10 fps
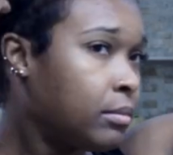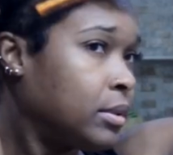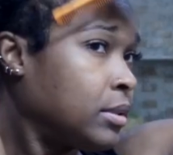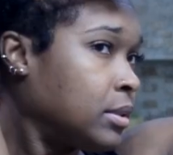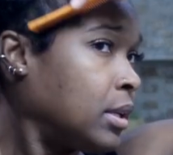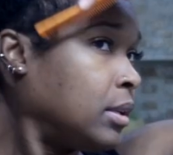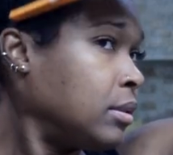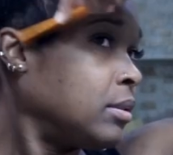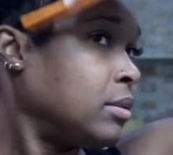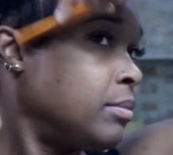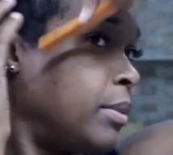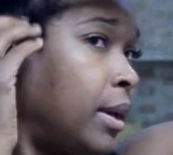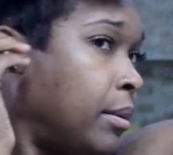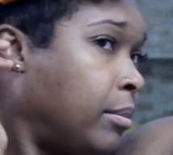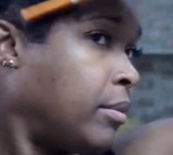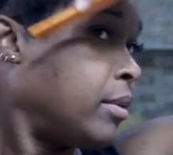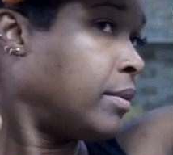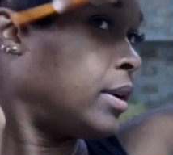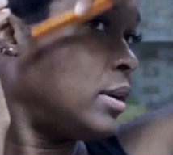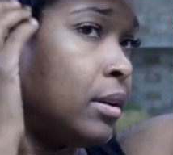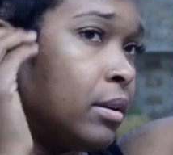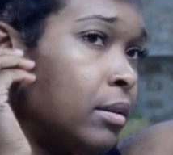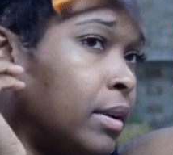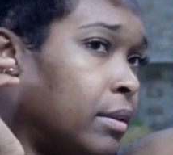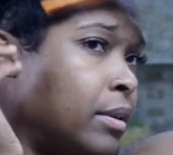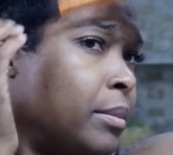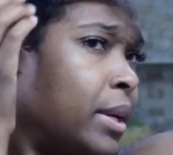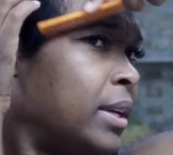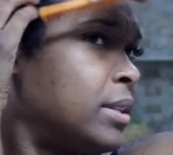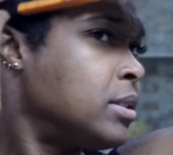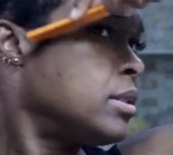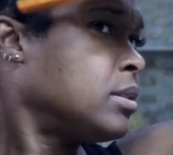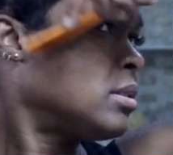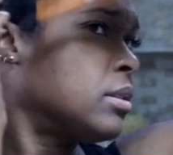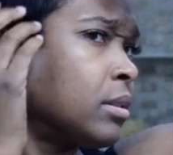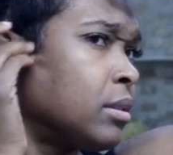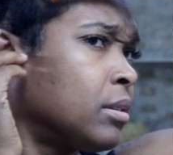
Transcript: I'm going to take this bad boy right here, right around my edges.